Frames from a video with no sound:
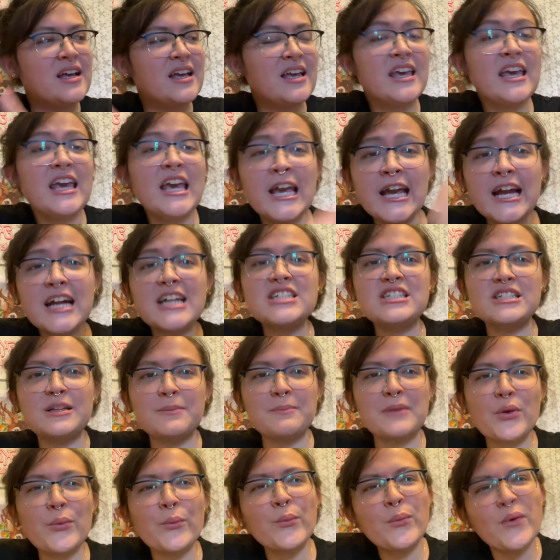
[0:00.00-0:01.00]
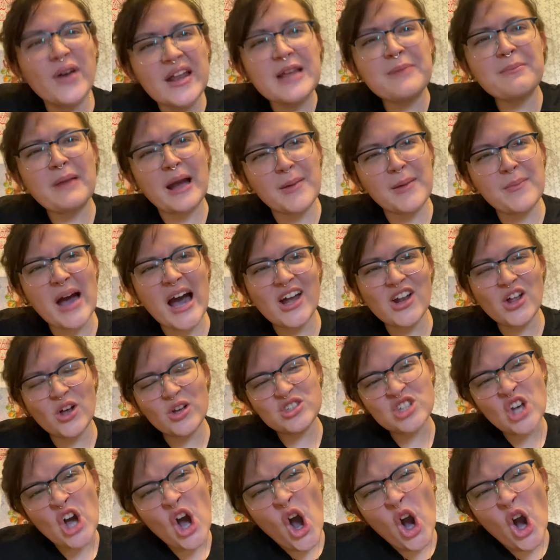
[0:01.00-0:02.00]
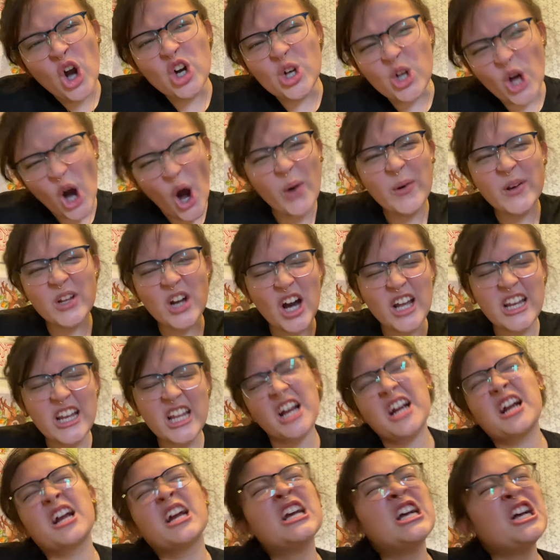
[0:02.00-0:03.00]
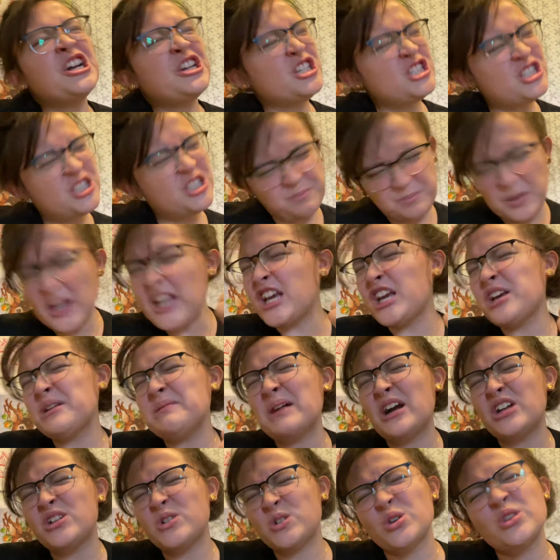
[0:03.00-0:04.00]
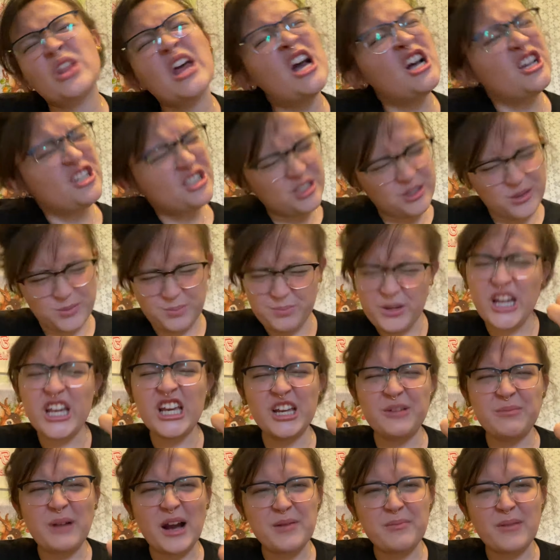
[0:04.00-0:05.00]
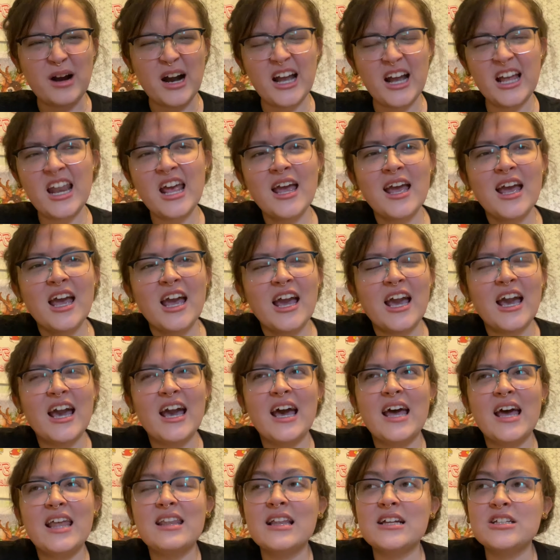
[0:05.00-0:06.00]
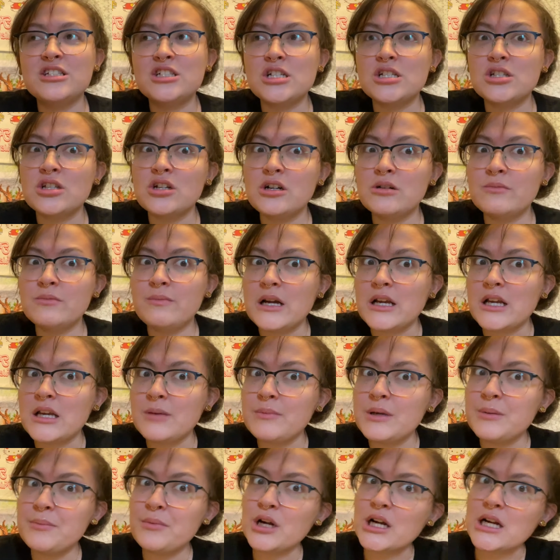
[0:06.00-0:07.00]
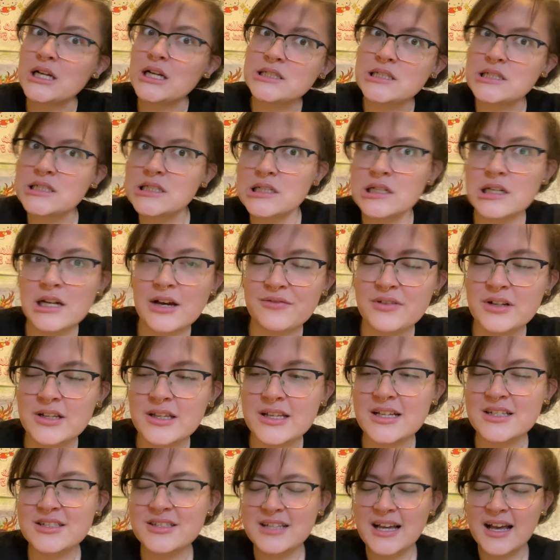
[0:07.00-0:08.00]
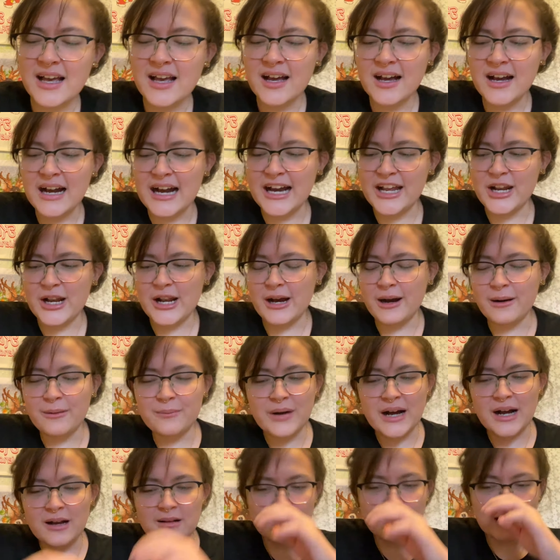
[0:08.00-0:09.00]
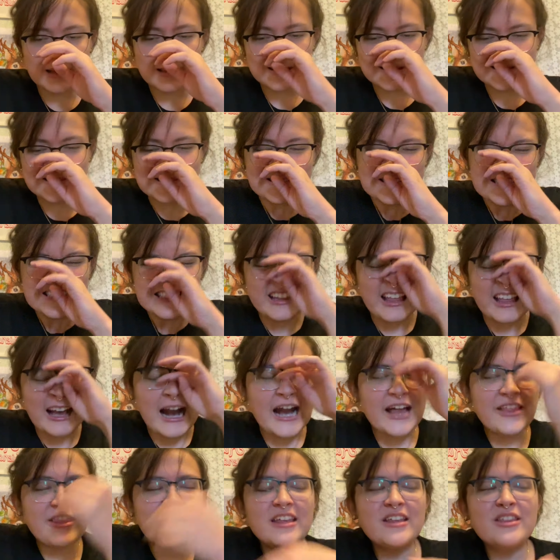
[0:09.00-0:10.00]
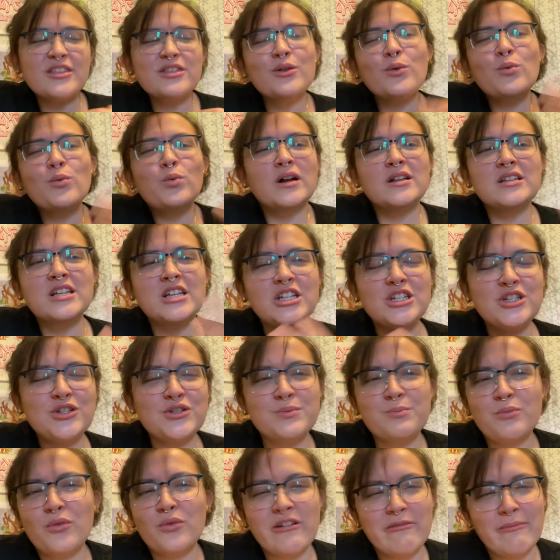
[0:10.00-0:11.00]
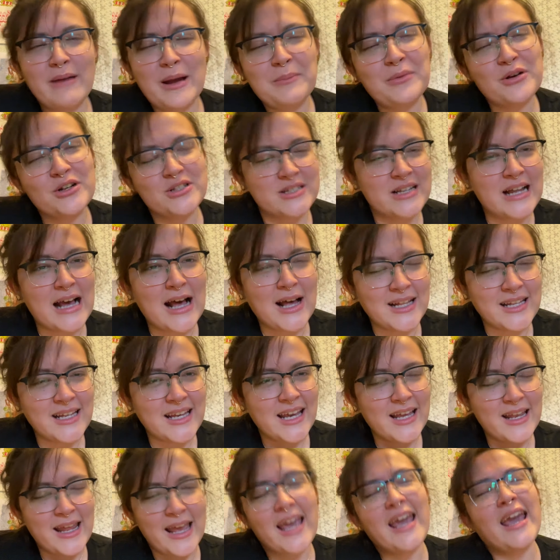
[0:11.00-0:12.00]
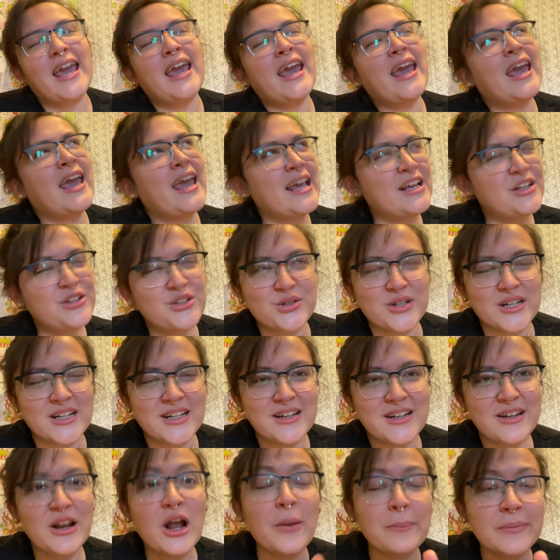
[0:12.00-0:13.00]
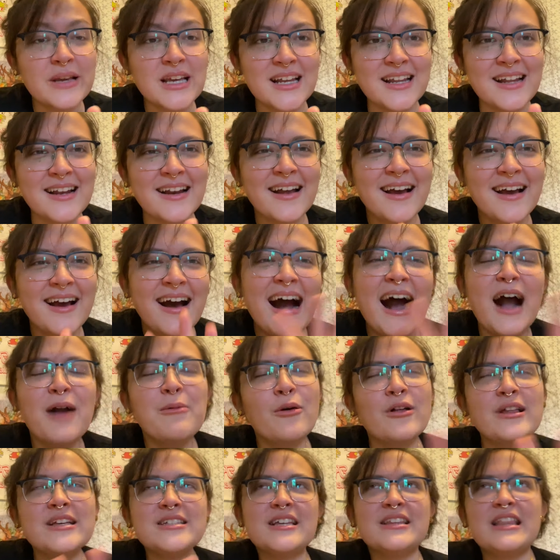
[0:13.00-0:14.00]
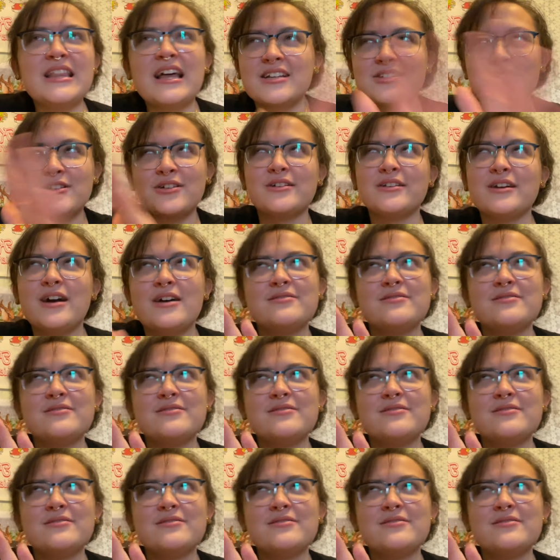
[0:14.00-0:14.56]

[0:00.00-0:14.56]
here's to me winning my battles, going on here, speaking my truth, speaking my mind, and let's just hope I can be more consistent after this. I don't know, but I think the world could use more of my personality and hatred. No, I'm kidding. I'm only saying that because earlier I